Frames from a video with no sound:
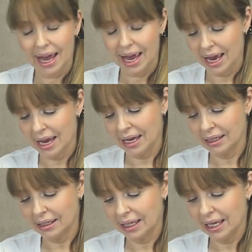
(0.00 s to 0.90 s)

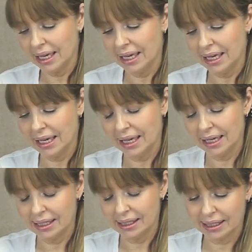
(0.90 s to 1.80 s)
and he
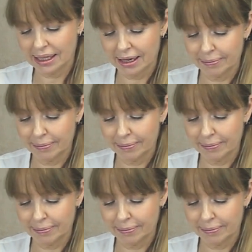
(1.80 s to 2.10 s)
is